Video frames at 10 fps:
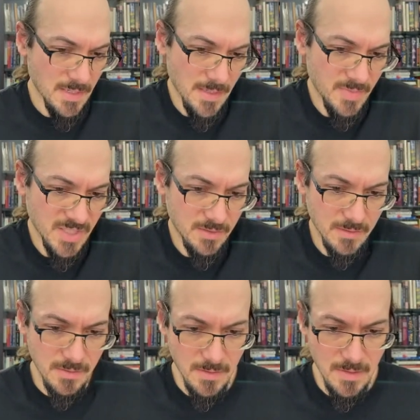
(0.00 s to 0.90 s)
I'm just
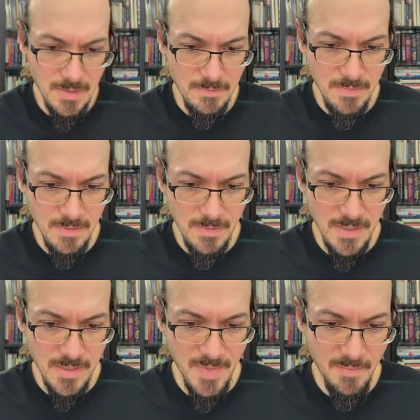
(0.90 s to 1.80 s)

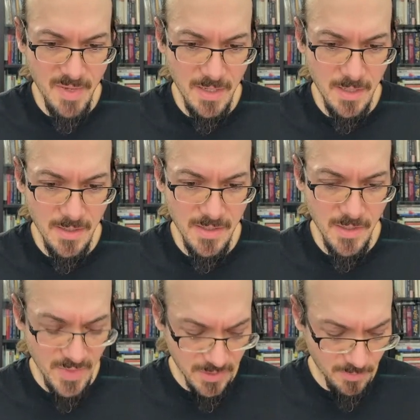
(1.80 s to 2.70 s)
like, this may be a
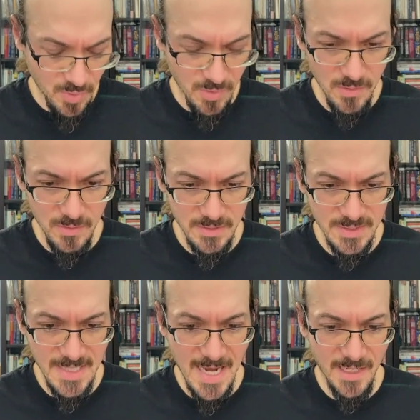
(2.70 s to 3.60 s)
thing we should
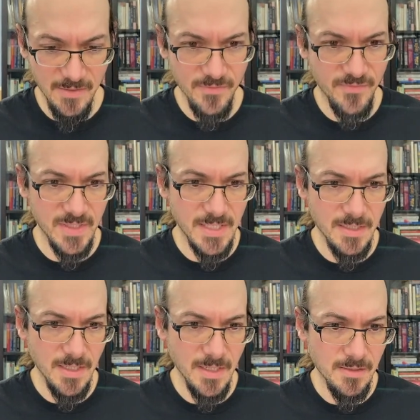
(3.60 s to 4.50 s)
pull Zach and
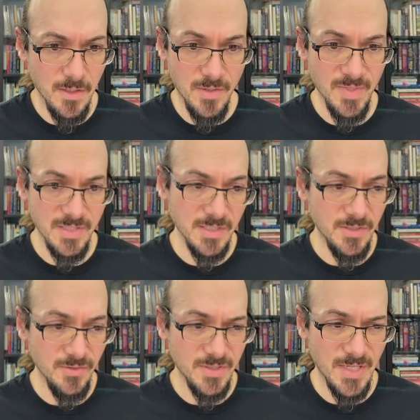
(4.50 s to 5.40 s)
Fleet and Artemis
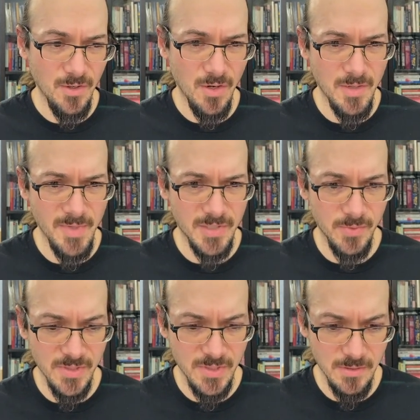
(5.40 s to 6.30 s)
into, because I know Artemis
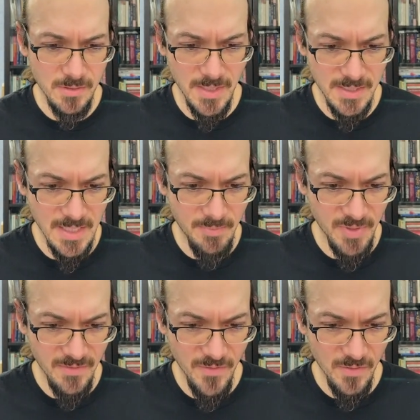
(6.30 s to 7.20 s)
was like
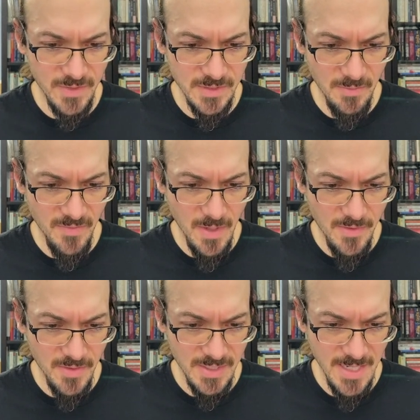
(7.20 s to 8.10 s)
deeply involved in some of the
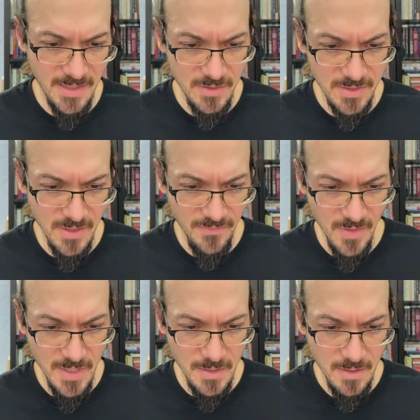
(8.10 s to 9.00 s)
other container stuff, right?